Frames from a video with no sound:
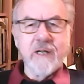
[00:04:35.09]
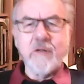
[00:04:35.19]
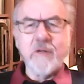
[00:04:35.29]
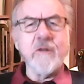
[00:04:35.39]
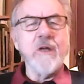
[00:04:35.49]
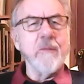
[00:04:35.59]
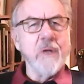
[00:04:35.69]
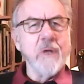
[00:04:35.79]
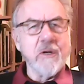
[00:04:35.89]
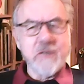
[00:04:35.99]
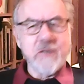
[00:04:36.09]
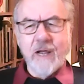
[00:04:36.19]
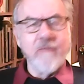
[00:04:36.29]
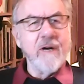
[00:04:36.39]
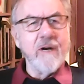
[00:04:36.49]
I couldn't help noticing
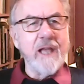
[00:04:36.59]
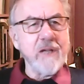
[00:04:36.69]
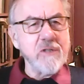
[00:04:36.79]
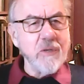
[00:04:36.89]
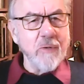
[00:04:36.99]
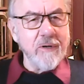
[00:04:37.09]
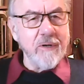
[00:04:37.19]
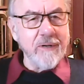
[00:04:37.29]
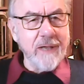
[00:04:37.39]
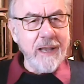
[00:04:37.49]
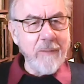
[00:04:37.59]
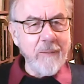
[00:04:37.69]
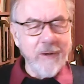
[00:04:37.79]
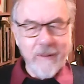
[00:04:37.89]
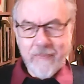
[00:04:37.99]
how relaxed you were on
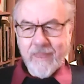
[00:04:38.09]
camera.